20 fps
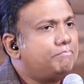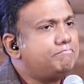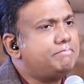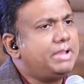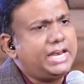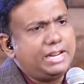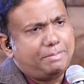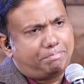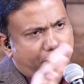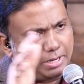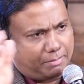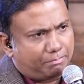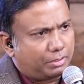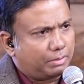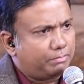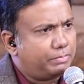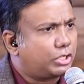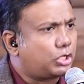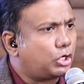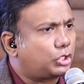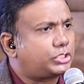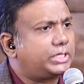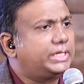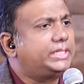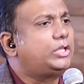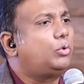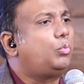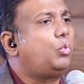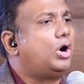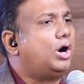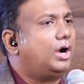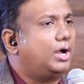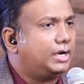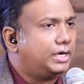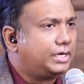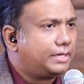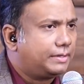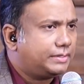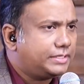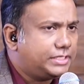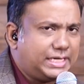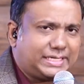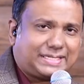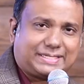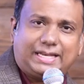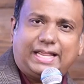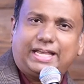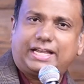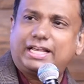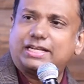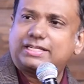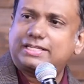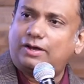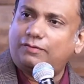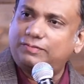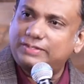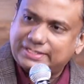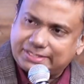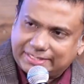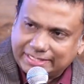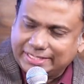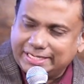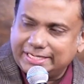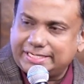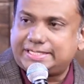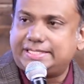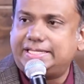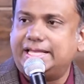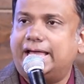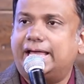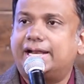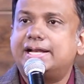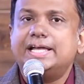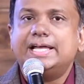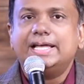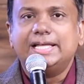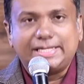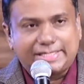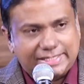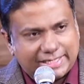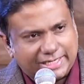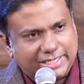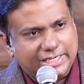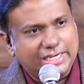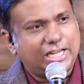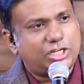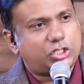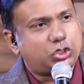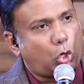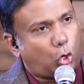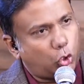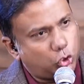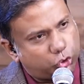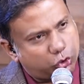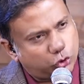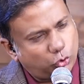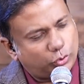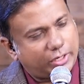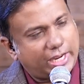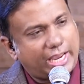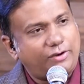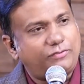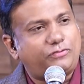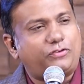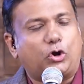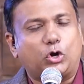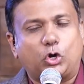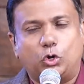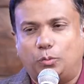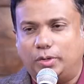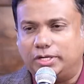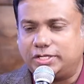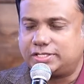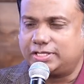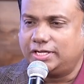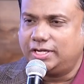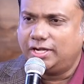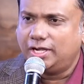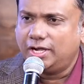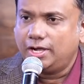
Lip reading: many people, because in the world, just like as how sin is there, sickness also can follow us.